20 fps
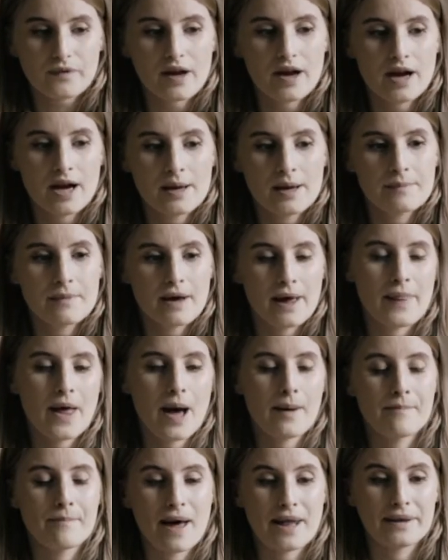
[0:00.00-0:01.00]
and
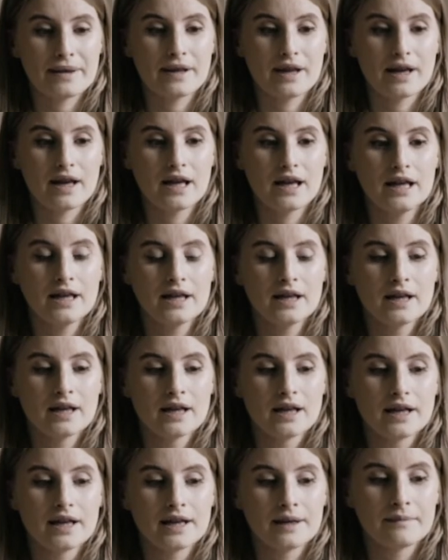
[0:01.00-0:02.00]
that meant that
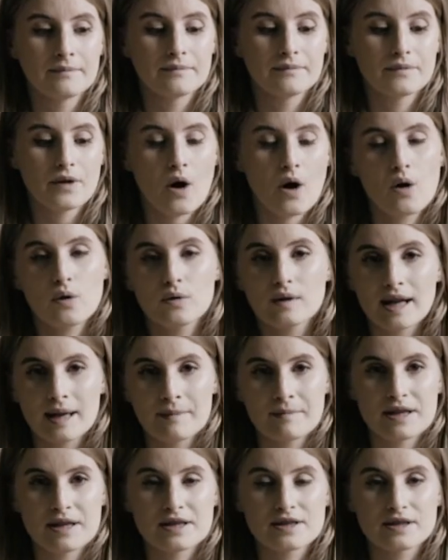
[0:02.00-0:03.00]
the whole
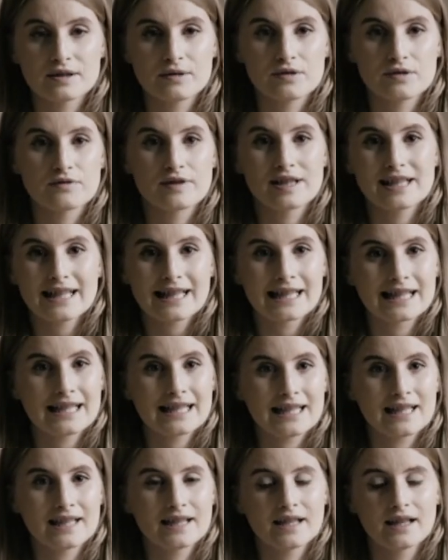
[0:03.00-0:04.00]
image looked really
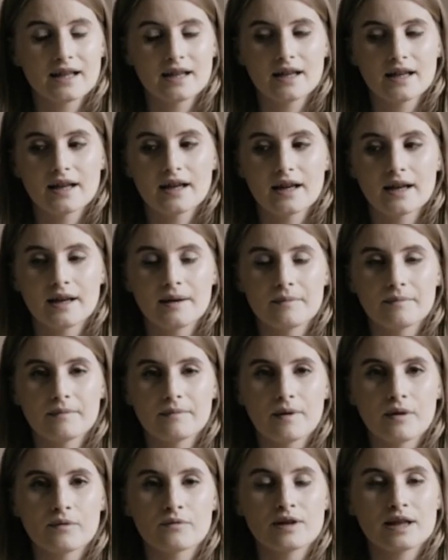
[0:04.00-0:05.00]
clean
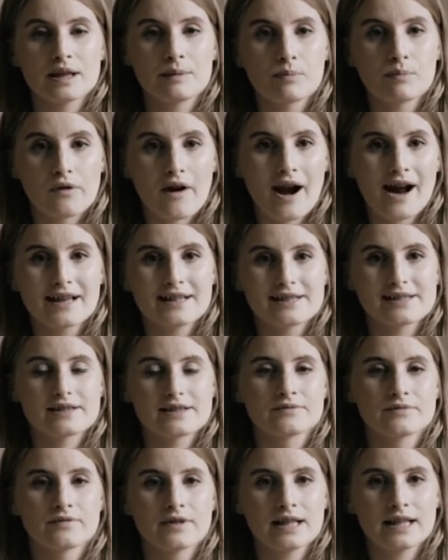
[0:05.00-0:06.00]
and really bright
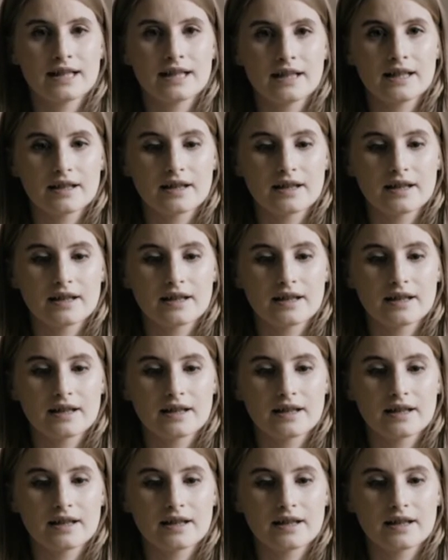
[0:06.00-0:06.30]
and really